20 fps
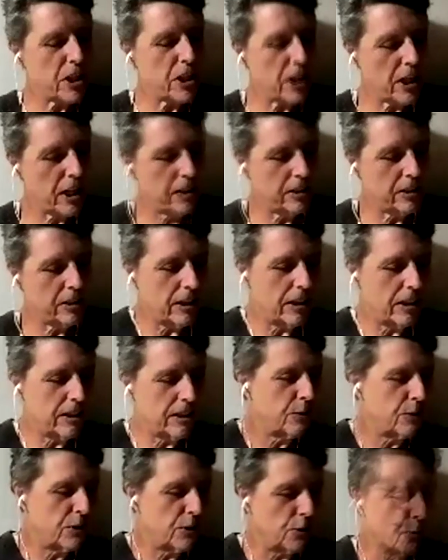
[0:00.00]
and
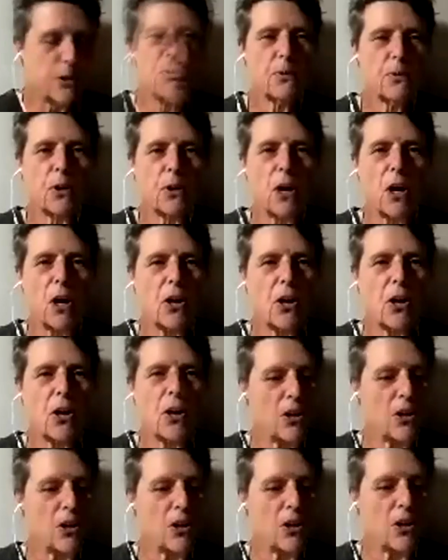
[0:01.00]
wonderful
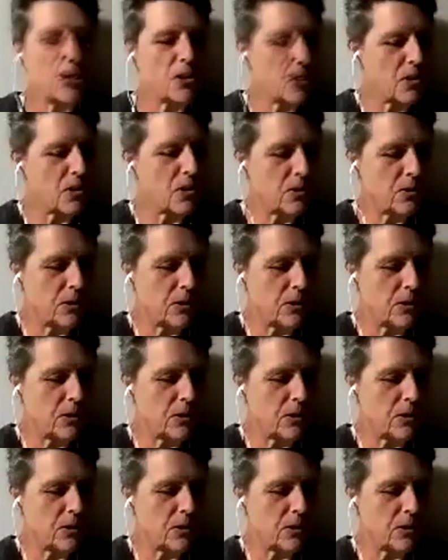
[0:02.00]
art, and it's
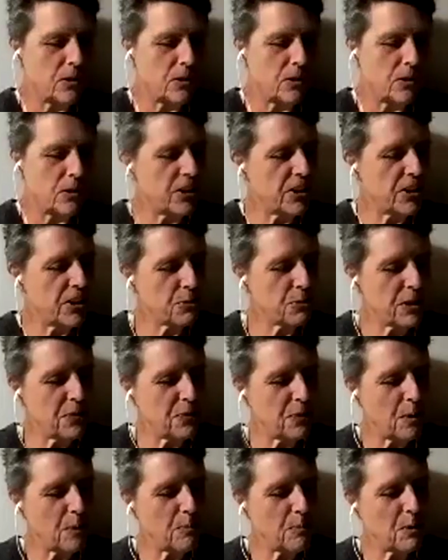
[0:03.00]
all about.
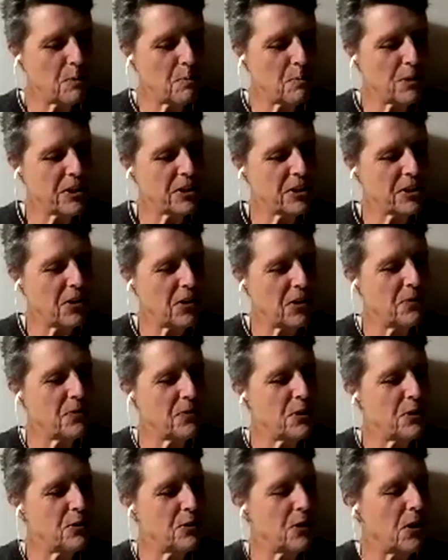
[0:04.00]
It's written from the
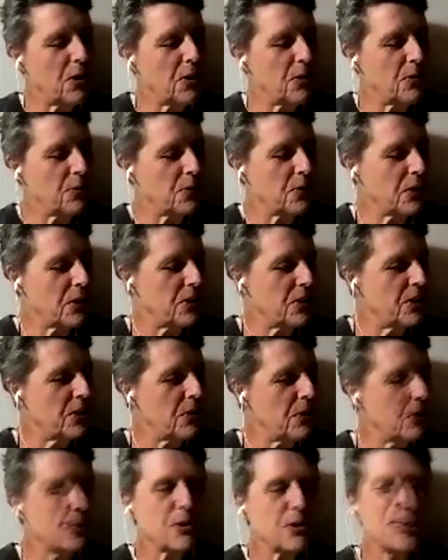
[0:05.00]
point of view
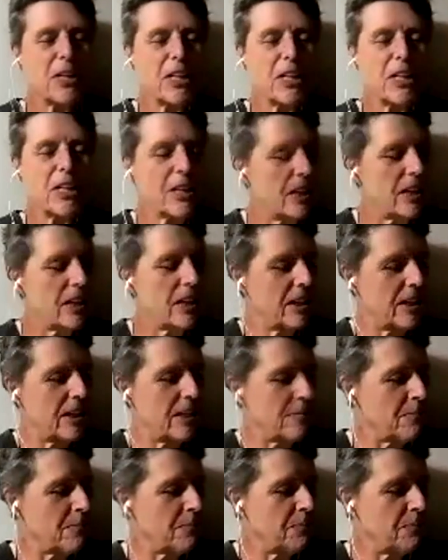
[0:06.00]
of different
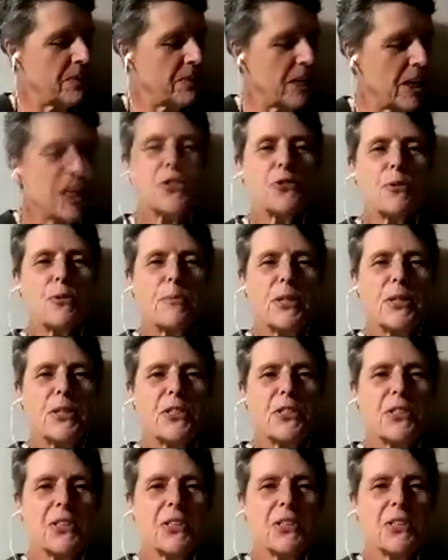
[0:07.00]

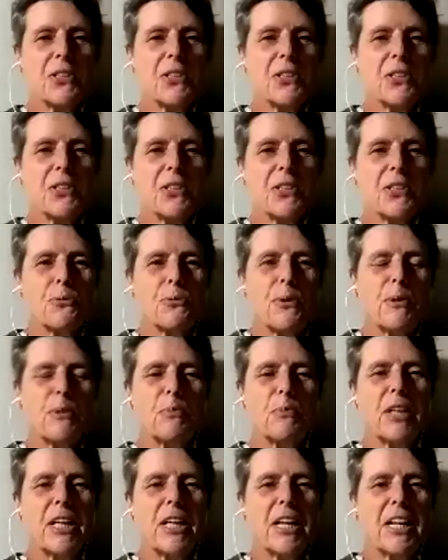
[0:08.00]
instruments that these
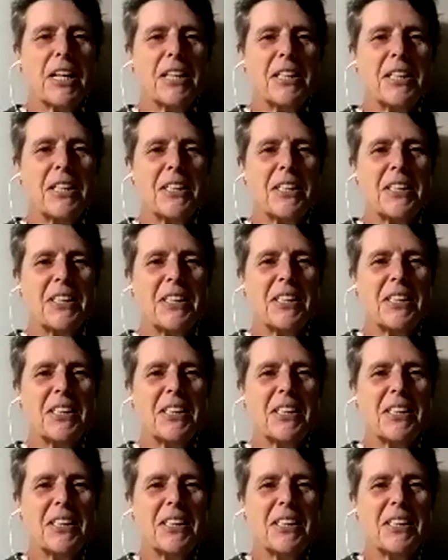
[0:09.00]
women played.